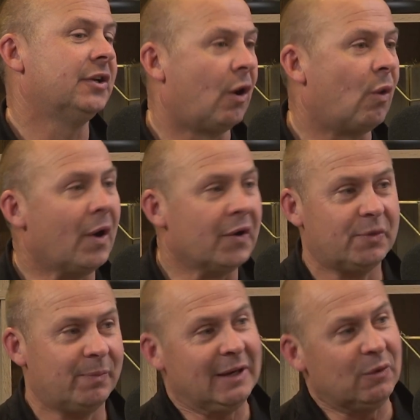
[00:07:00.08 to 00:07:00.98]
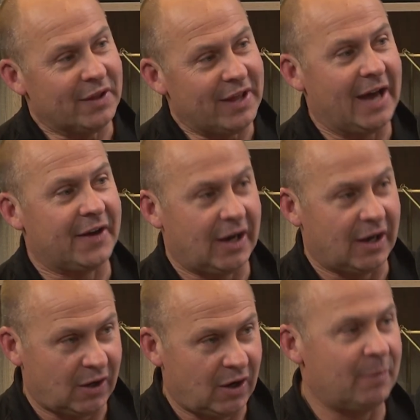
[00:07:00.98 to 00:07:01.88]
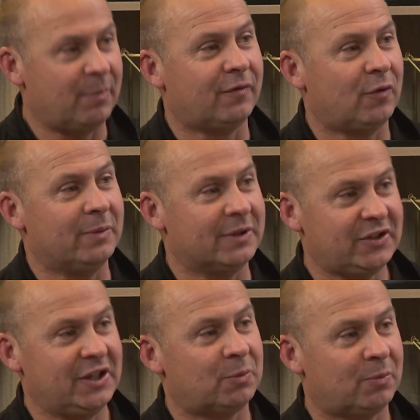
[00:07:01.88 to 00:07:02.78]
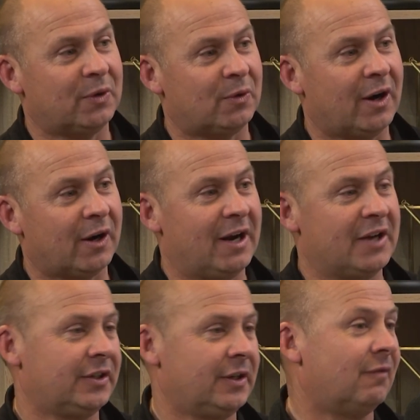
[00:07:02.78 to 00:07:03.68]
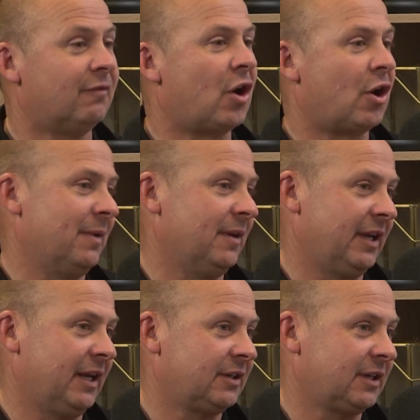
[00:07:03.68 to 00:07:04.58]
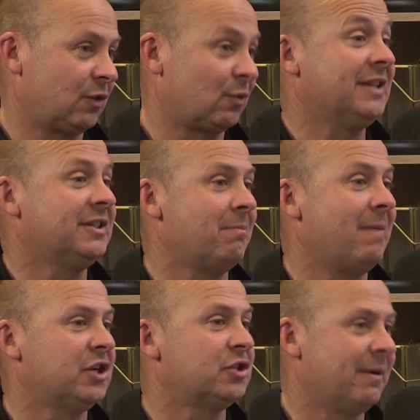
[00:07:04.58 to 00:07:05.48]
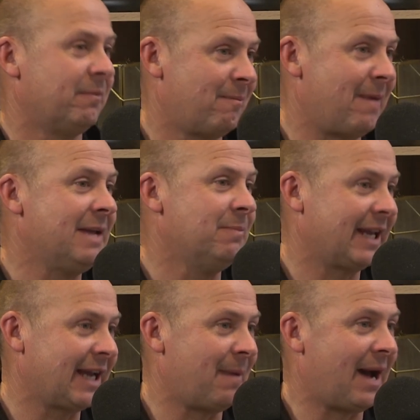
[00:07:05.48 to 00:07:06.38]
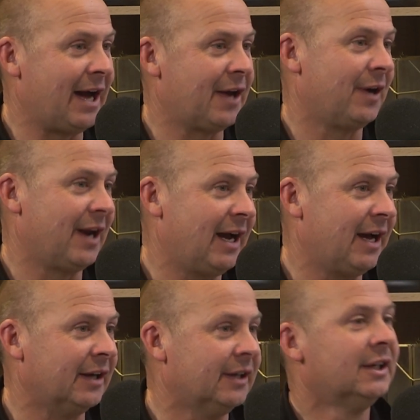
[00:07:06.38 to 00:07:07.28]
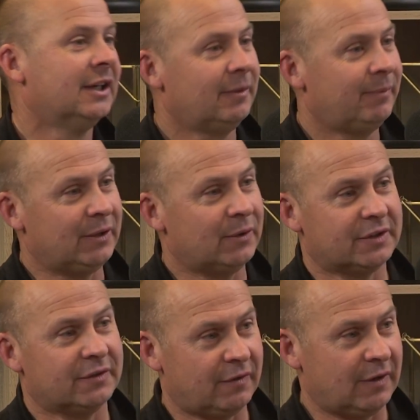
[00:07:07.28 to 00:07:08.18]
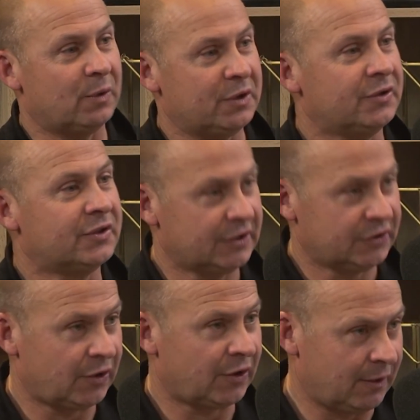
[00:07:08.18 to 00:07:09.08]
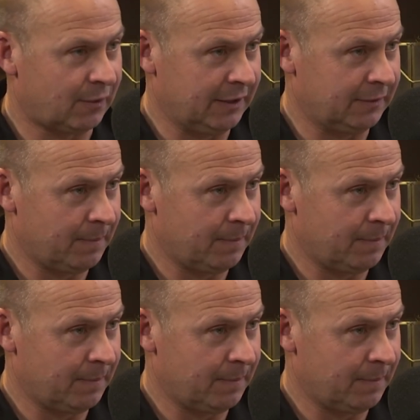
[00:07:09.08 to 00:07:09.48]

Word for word: not want to be without a high performance tetraploid ryegrass in an environment that uh, grazing management may become harder and harder because of a reducing stocking rate.